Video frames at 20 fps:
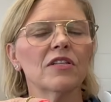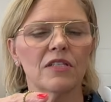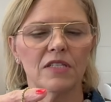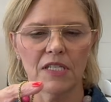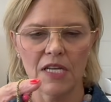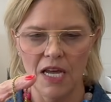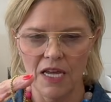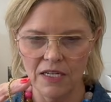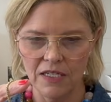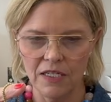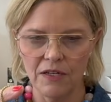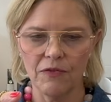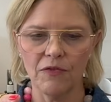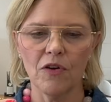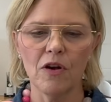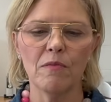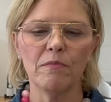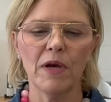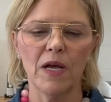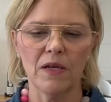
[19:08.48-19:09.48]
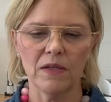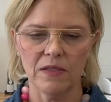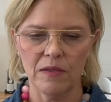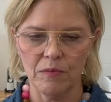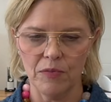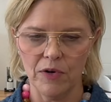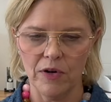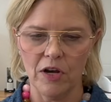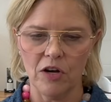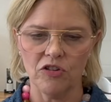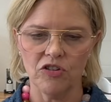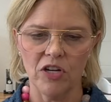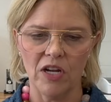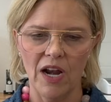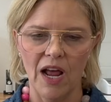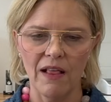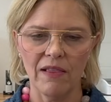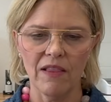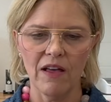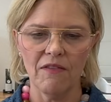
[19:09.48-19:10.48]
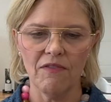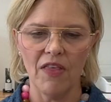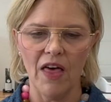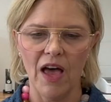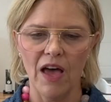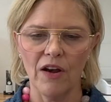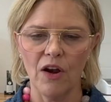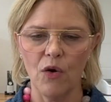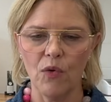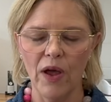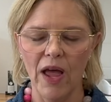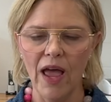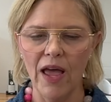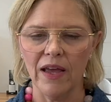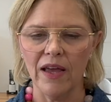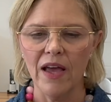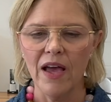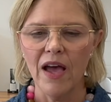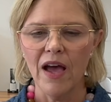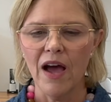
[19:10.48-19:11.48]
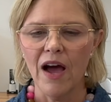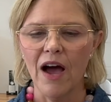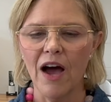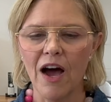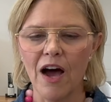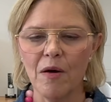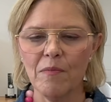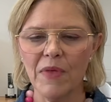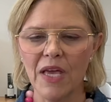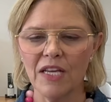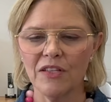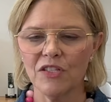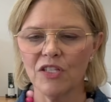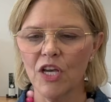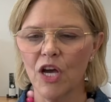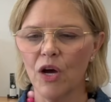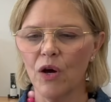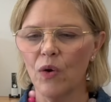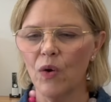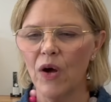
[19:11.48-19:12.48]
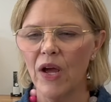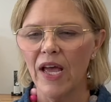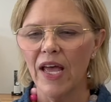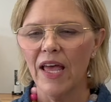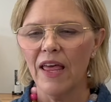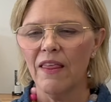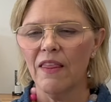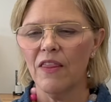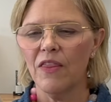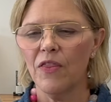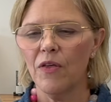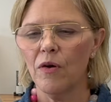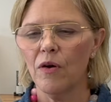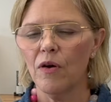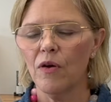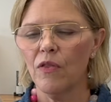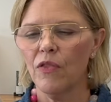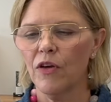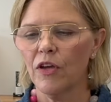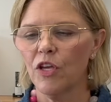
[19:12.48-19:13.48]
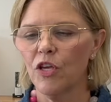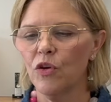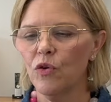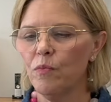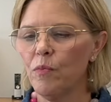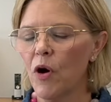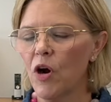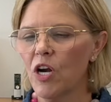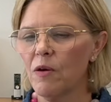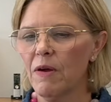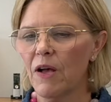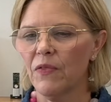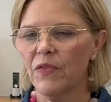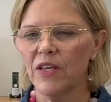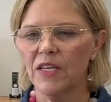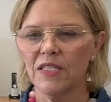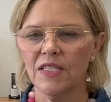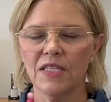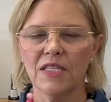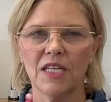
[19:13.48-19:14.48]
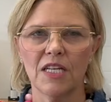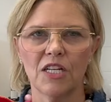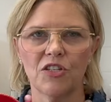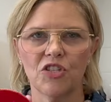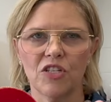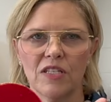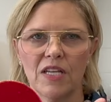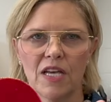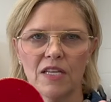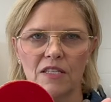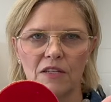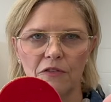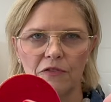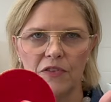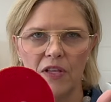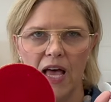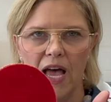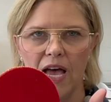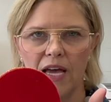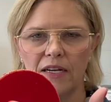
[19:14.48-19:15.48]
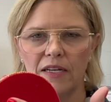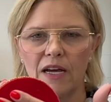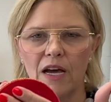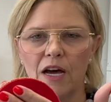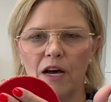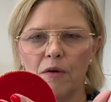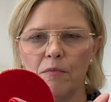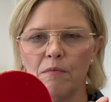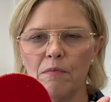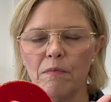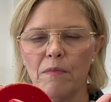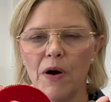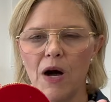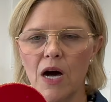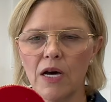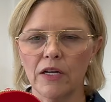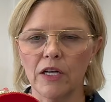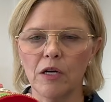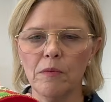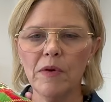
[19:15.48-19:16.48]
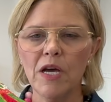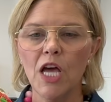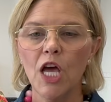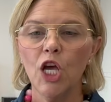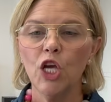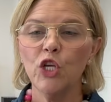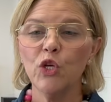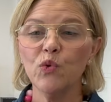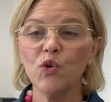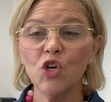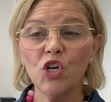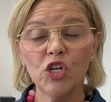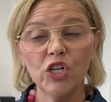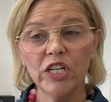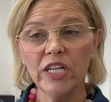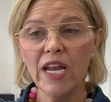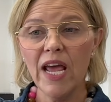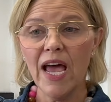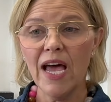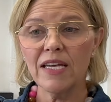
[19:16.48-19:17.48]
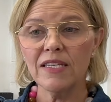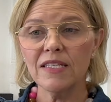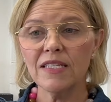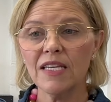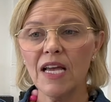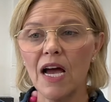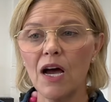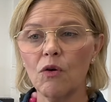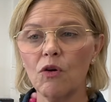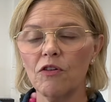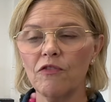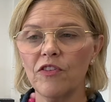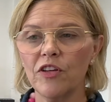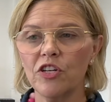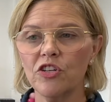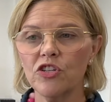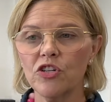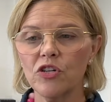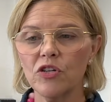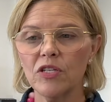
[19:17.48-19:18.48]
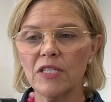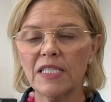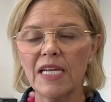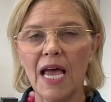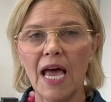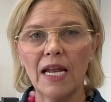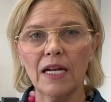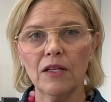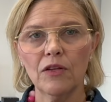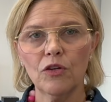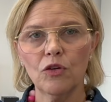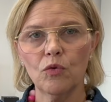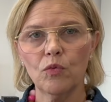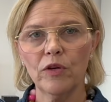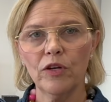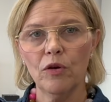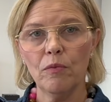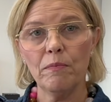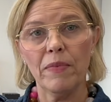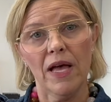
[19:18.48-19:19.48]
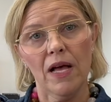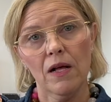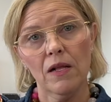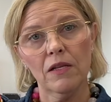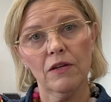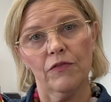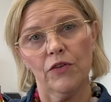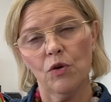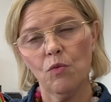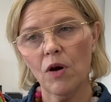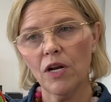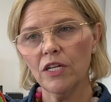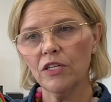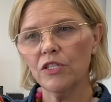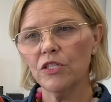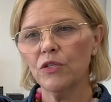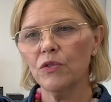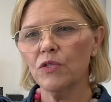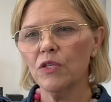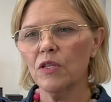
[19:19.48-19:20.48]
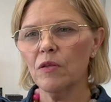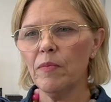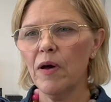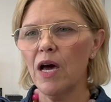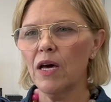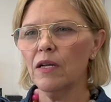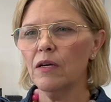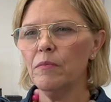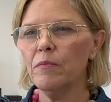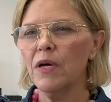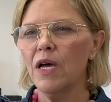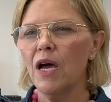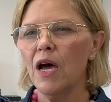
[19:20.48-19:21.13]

10 different bells in production. I love that. Okay. And so the cute part about this is that it just has a flat bottom. You could ask our finishers to add a little real bell if you wanted to the bottom